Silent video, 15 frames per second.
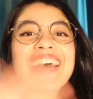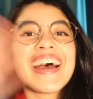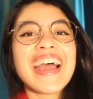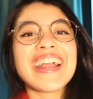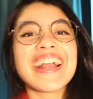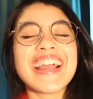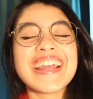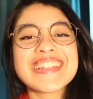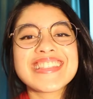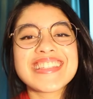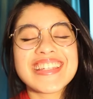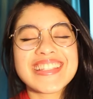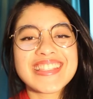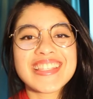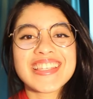Hi guys,
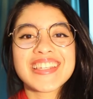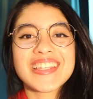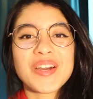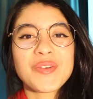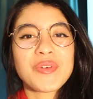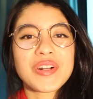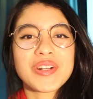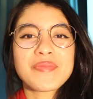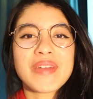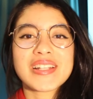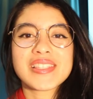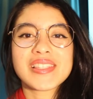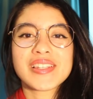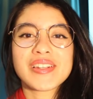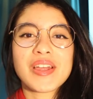it's Selena. Welcome
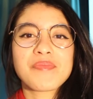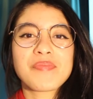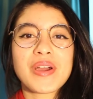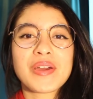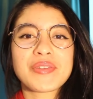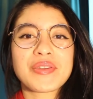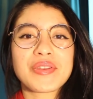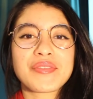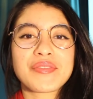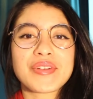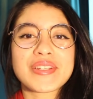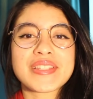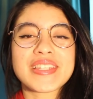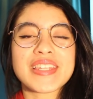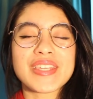back to the Radboud
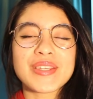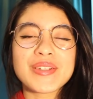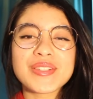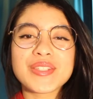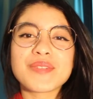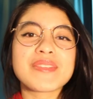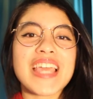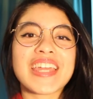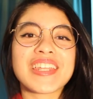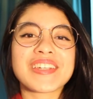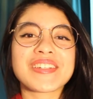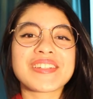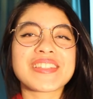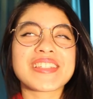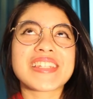University YouTube
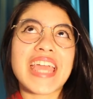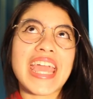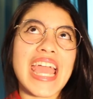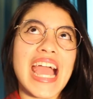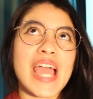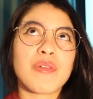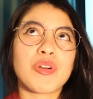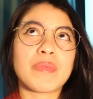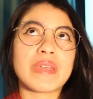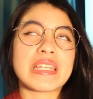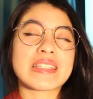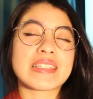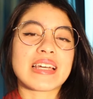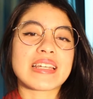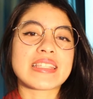channel. Today I will be
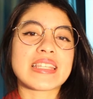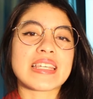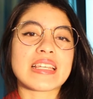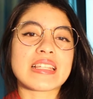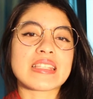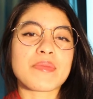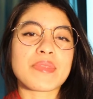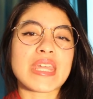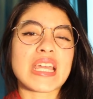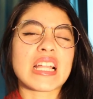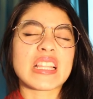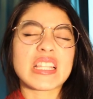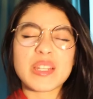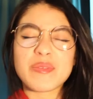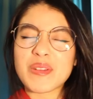discussing something
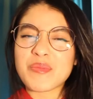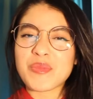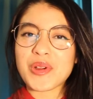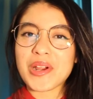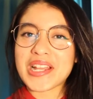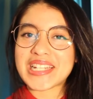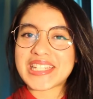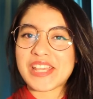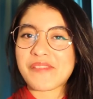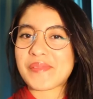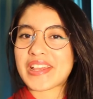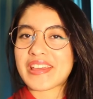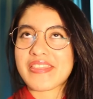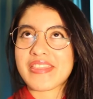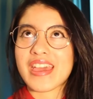a little bit more
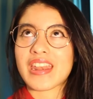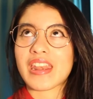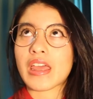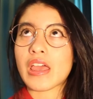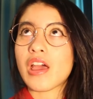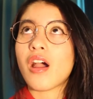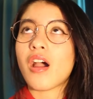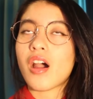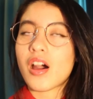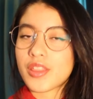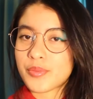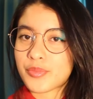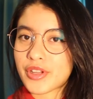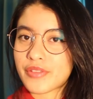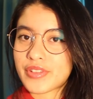academic than all
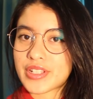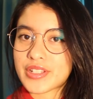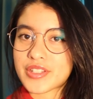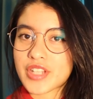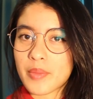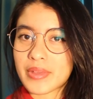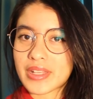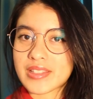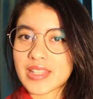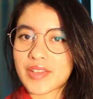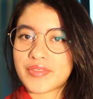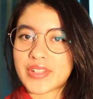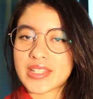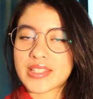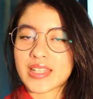the previous topics
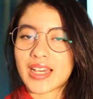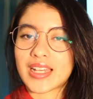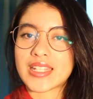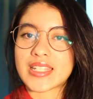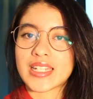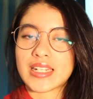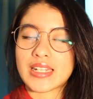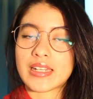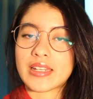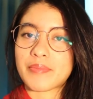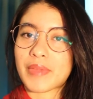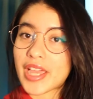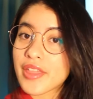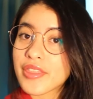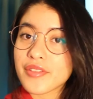I've discussed in
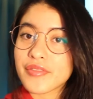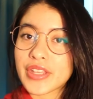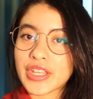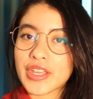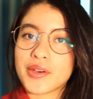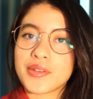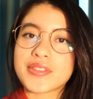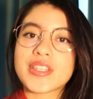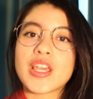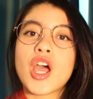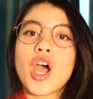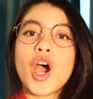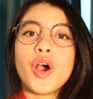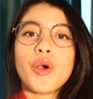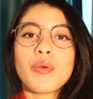my other videos,
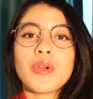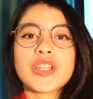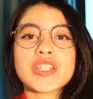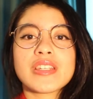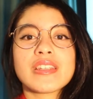which